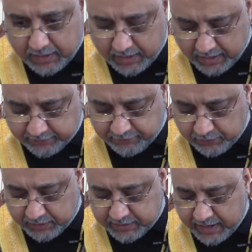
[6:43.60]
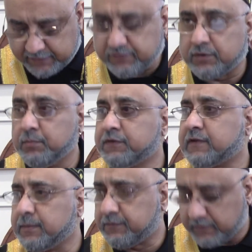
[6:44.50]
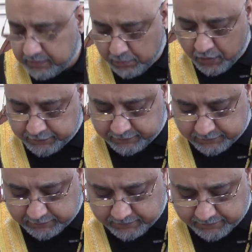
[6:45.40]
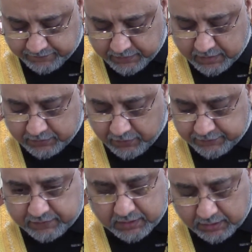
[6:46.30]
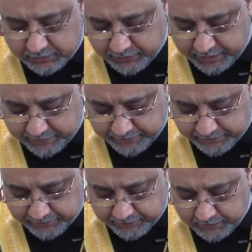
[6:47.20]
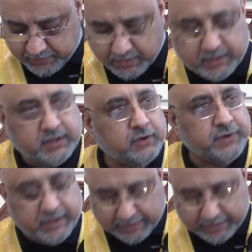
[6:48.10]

hateful attacks on Muslims and mosques across the country, including